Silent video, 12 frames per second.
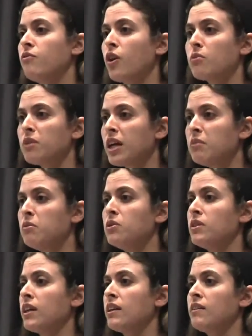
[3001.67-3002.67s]
farmed
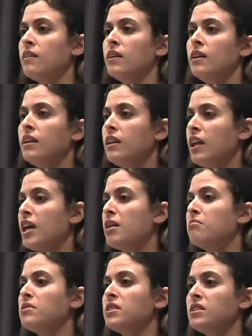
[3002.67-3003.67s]
animals, like
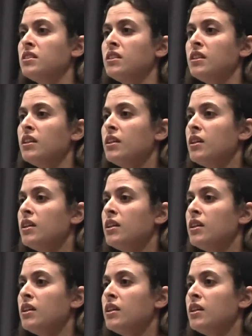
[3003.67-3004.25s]
lambs and